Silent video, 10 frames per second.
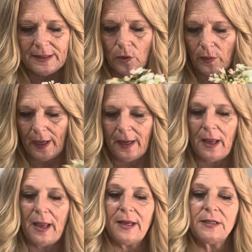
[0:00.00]
Okay,
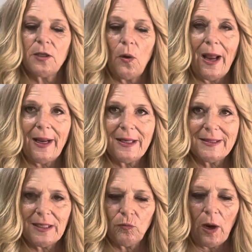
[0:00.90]
so I can
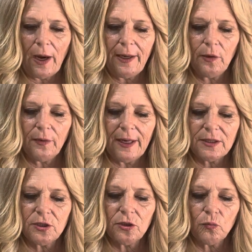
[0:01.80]
see right here
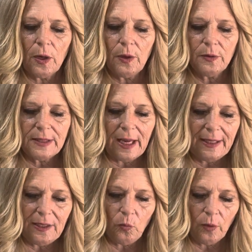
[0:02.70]
next to the rose, I
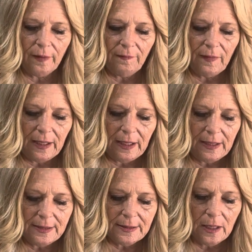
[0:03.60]
need one of
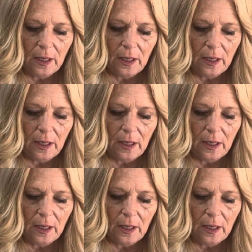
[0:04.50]
these.